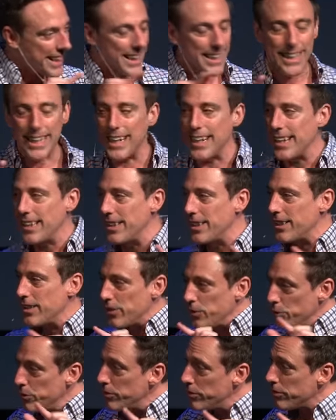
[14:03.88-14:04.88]
that line
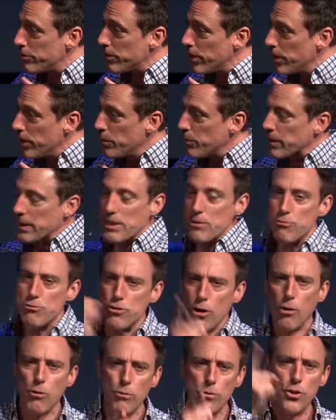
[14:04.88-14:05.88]
used, you're like, you
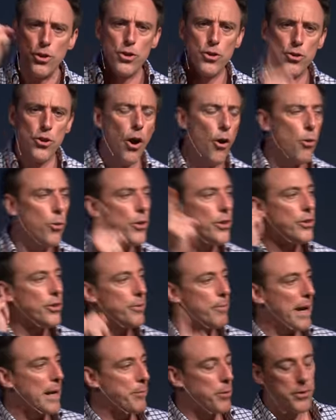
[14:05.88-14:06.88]
don't know
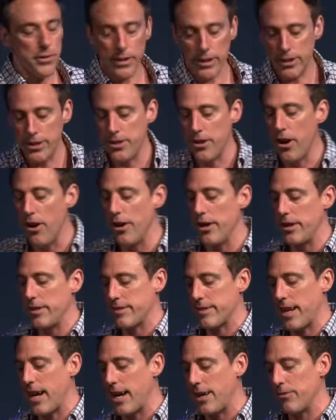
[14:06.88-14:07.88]
your Bible.
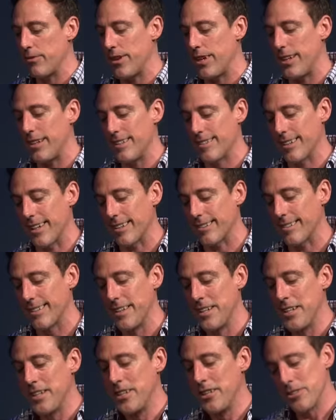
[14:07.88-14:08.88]
It's out of context.
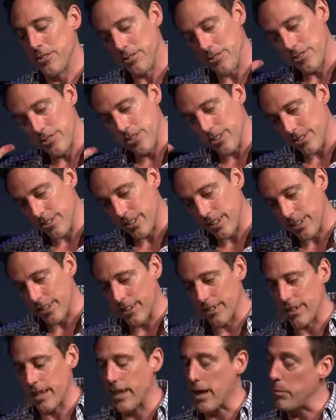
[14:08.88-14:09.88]
So just to
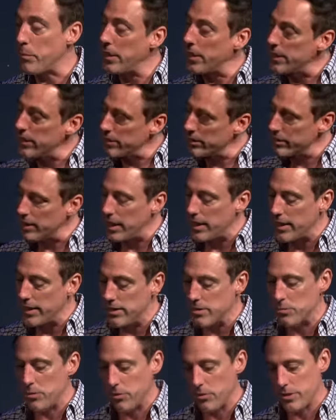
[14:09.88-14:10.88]
clear that up, and it'll tie
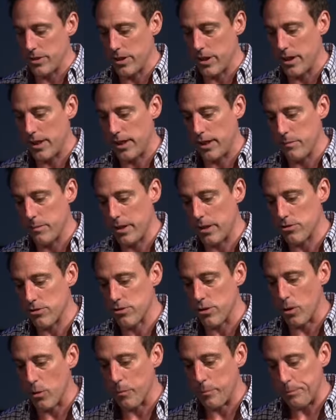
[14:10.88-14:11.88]
into what we're talking about.
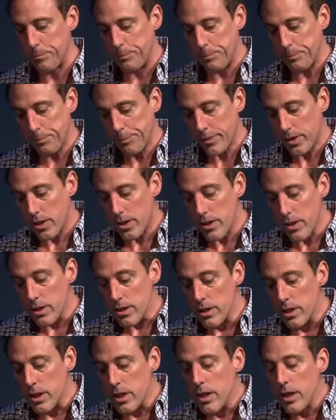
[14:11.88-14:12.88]
So
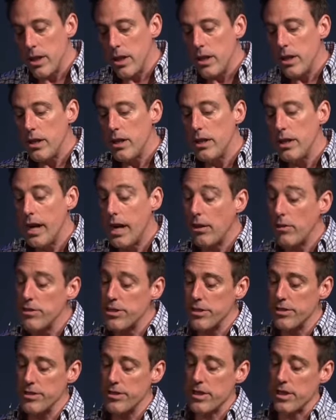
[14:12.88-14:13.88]
now
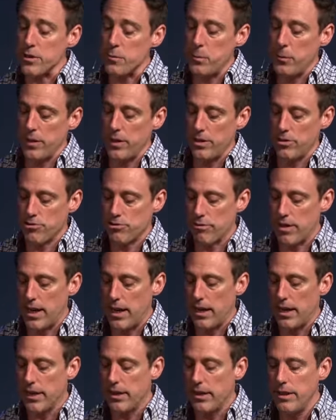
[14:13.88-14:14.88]
Jesus gets put on
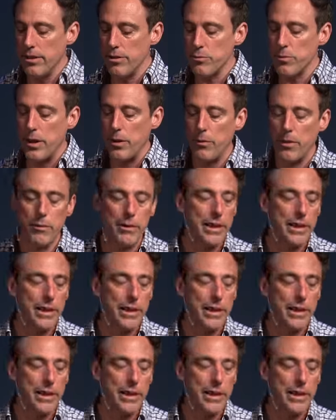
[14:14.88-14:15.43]
trial, and here's what I want to